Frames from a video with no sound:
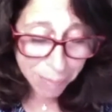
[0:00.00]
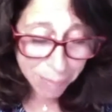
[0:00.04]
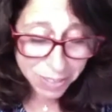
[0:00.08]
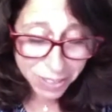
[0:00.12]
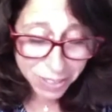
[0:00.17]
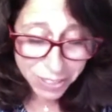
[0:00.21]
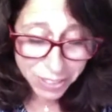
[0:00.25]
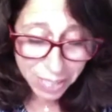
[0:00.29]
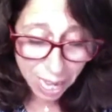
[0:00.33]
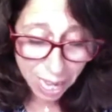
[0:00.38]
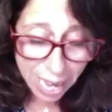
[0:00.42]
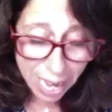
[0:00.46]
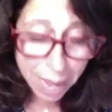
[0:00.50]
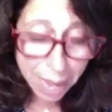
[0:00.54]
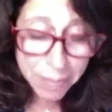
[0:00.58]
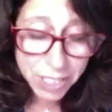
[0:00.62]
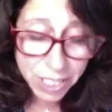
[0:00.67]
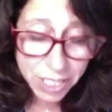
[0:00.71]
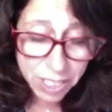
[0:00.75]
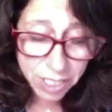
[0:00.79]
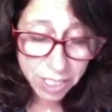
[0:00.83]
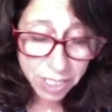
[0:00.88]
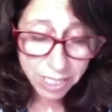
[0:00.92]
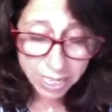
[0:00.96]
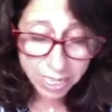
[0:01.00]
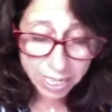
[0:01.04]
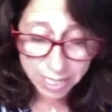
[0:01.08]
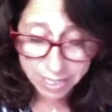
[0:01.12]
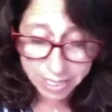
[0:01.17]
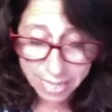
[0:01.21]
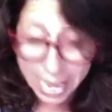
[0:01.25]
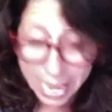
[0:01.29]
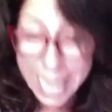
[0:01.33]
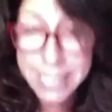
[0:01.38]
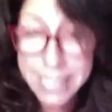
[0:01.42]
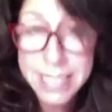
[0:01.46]
just I'm curious
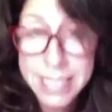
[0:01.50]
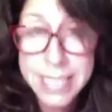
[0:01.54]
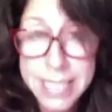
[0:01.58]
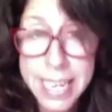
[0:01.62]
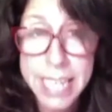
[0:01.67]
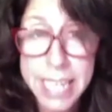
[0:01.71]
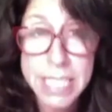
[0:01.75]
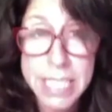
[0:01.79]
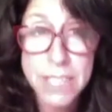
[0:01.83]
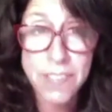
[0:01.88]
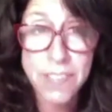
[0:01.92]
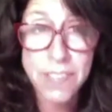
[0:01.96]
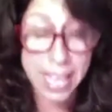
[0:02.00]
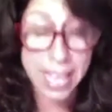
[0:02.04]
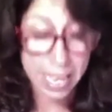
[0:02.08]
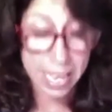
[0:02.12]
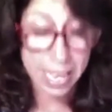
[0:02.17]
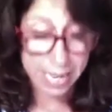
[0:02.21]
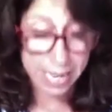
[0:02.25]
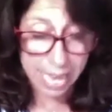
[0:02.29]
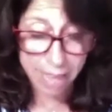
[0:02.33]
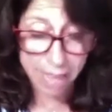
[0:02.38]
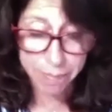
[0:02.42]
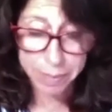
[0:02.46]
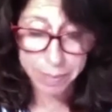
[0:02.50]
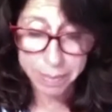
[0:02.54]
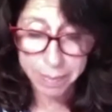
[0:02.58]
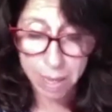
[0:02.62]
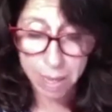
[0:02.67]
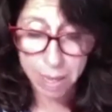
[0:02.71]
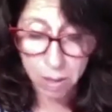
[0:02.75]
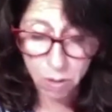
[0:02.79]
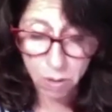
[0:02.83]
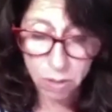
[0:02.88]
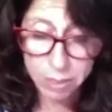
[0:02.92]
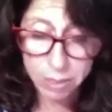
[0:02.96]
as a tennis fan, have been
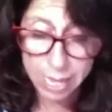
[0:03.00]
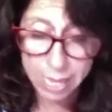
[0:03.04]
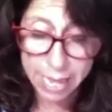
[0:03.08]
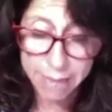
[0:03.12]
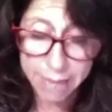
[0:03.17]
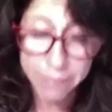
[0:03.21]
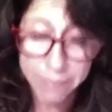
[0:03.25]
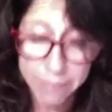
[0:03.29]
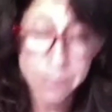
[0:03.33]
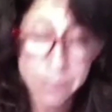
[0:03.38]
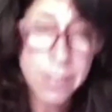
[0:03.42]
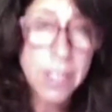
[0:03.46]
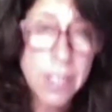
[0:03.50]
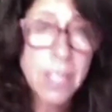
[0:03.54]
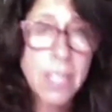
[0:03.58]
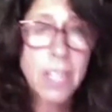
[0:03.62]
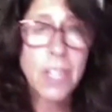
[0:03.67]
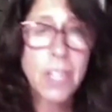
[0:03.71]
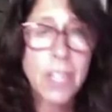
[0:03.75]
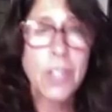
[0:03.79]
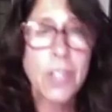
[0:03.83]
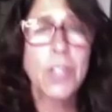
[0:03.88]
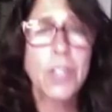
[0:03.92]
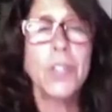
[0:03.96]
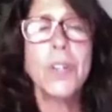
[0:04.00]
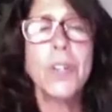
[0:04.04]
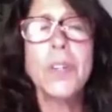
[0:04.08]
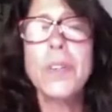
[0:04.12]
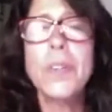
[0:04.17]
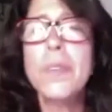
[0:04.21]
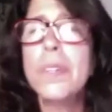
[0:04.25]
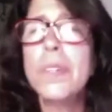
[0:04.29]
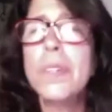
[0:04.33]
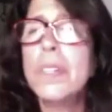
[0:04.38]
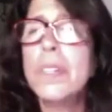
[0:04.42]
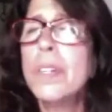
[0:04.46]
my whole life. Who
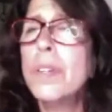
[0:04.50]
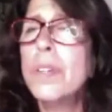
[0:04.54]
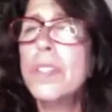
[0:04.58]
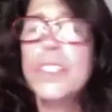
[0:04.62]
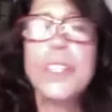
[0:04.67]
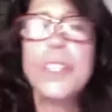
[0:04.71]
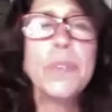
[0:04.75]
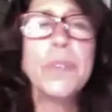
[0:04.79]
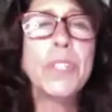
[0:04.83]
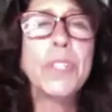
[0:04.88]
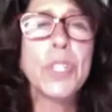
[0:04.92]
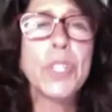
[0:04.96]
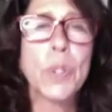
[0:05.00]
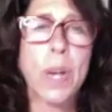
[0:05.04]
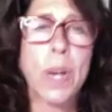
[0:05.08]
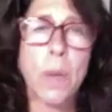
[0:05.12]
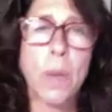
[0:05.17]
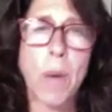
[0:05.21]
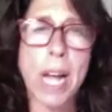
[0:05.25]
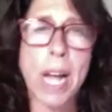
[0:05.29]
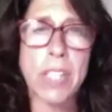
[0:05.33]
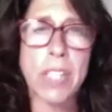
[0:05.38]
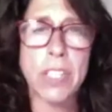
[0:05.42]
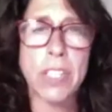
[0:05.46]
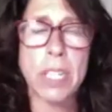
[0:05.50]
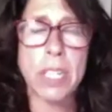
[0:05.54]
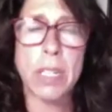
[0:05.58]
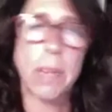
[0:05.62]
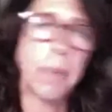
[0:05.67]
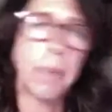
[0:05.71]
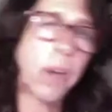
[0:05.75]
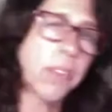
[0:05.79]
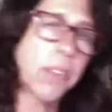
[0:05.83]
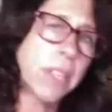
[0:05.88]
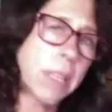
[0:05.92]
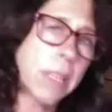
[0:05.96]
who do you enjoy watching,
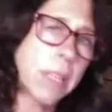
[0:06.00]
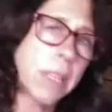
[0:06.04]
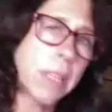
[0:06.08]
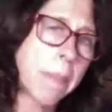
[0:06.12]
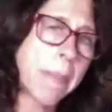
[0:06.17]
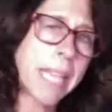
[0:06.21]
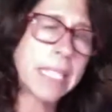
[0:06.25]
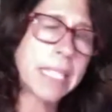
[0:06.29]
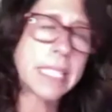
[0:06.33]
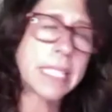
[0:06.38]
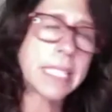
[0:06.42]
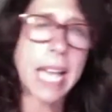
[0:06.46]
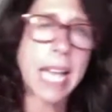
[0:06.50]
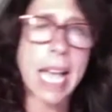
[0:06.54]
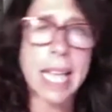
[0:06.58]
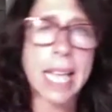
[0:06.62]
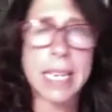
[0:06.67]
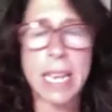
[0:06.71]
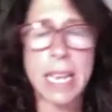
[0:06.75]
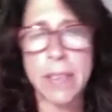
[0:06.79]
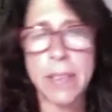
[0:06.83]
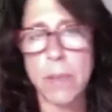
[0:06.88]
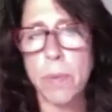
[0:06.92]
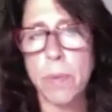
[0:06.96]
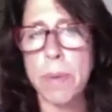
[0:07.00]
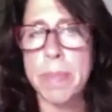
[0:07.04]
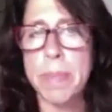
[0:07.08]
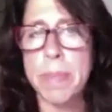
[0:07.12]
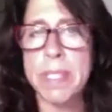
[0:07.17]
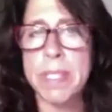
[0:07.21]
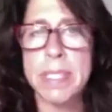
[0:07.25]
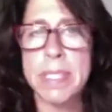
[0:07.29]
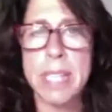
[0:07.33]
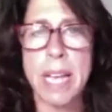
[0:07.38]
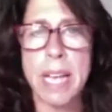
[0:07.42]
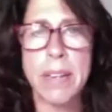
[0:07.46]
both on the men's side and the
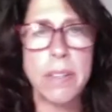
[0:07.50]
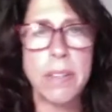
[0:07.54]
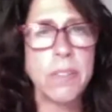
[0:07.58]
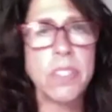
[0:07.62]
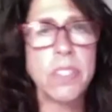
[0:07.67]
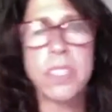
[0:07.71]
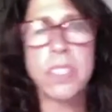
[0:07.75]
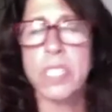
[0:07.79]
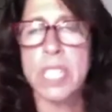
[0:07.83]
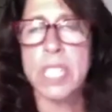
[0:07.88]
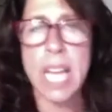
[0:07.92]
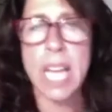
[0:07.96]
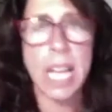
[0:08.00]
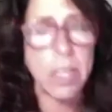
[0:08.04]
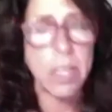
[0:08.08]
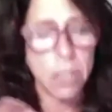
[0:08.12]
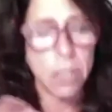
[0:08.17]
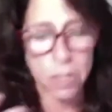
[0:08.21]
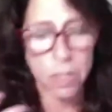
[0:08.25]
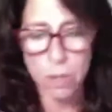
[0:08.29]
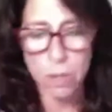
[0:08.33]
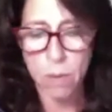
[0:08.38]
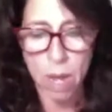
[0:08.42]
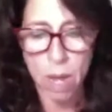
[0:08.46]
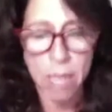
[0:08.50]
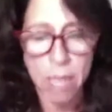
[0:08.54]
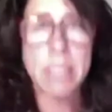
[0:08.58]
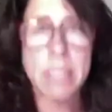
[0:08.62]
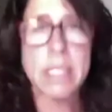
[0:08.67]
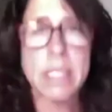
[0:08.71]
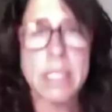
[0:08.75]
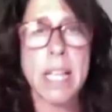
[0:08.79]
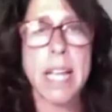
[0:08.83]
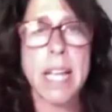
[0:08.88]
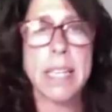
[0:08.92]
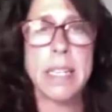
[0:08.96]
women's side? Who just got you all
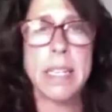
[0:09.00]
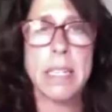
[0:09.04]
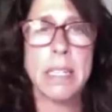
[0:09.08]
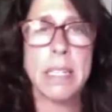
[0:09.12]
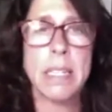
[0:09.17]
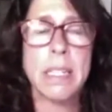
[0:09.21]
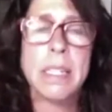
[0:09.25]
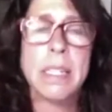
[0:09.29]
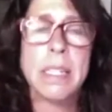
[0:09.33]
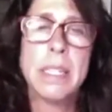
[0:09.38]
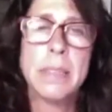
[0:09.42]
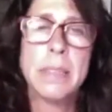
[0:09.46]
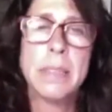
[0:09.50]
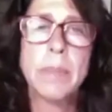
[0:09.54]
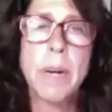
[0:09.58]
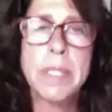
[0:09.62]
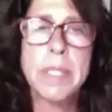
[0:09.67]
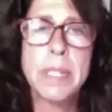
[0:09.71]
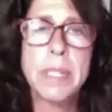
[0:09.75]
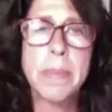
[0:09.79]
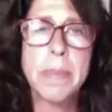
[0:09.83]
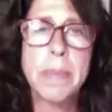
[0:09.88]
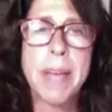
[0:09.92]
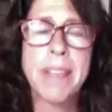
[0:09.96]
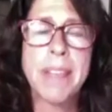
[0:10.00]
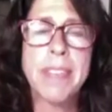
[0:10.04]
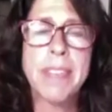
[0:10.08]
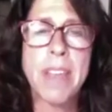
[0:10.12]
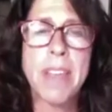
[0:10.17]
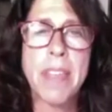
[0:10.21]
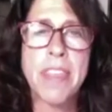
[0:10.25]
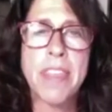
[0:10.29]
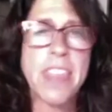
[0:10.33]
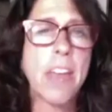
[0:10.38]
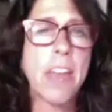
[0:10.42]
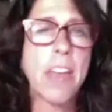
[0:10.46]
excited? what was it about their,
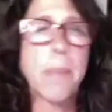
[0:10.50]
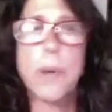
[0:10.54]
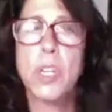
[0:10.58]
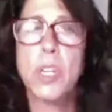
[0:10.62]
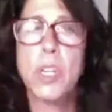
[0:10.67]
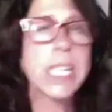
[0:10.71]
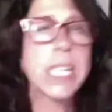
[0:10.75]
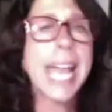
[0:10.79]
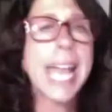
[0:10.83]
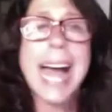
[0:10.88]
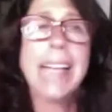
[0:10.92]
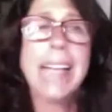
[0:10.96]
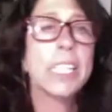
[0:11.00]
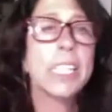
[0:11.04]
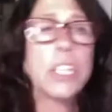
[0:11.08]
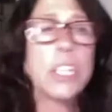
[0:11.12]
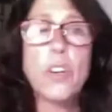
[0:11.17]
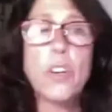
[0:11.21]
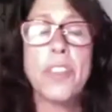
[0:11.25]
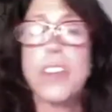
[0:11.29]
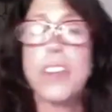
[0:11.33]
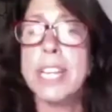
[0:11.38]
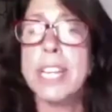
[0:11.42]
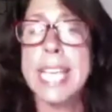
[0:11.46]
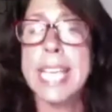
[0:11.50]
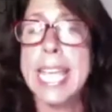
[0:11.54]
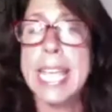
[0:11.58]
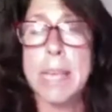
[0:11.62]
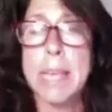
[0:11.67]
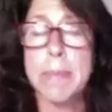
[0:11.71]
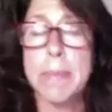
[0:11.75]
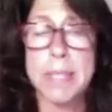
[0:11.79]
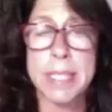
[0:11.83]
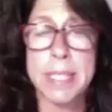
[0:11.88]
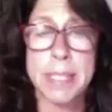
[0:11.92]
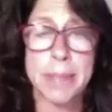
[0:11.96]
their personality or their
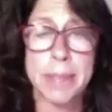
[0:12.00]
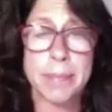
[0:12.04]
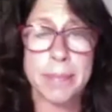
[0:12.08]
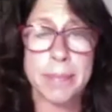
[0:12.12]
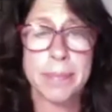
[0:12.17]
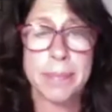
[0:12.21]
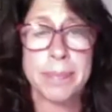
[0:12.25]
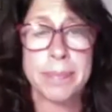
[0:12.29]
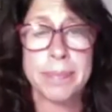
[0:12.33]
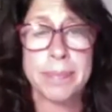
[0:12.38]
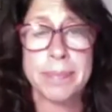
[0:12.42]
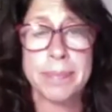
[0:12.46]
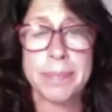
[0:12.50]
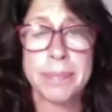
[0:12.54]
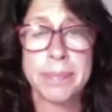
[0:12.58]
games? So